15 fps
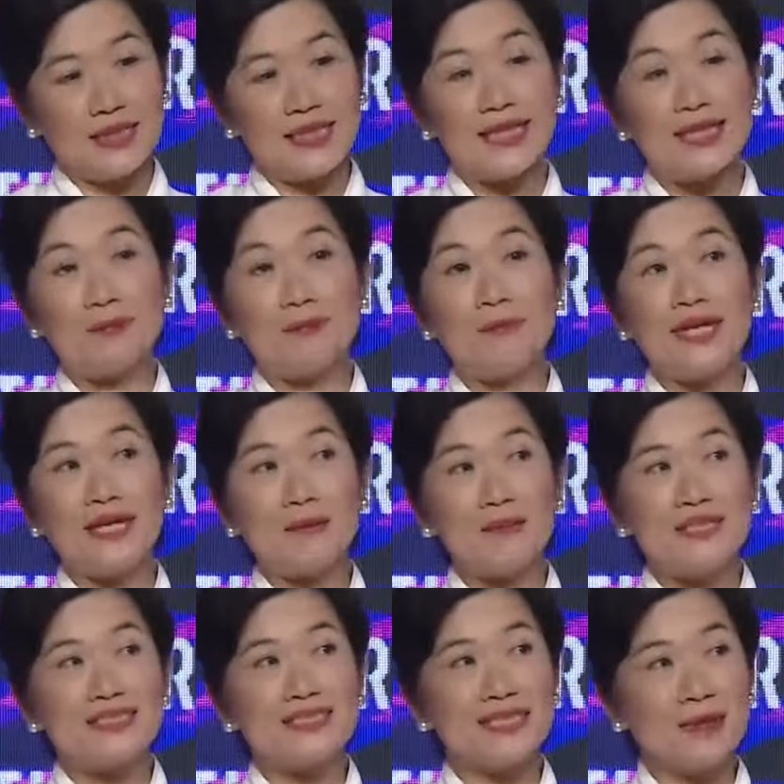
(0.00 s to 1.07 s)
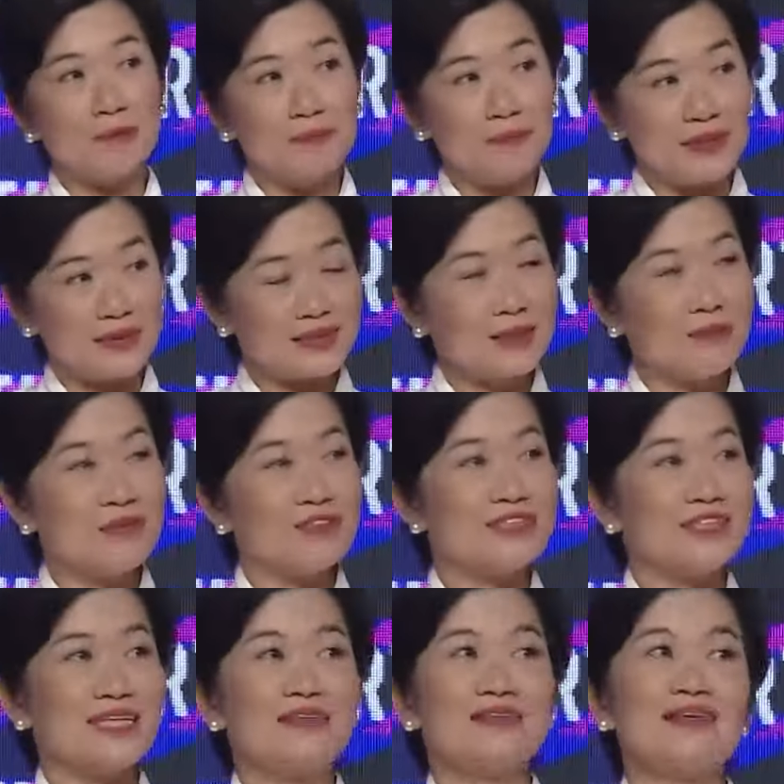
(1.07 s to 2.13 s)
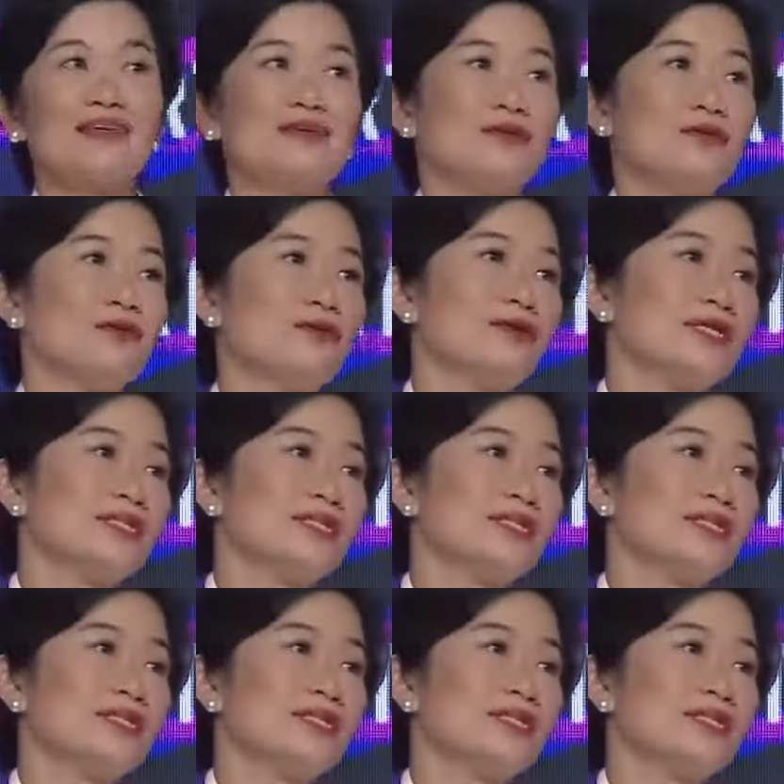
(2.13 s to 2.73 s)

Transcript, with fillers: It may be some, some have said that, you know,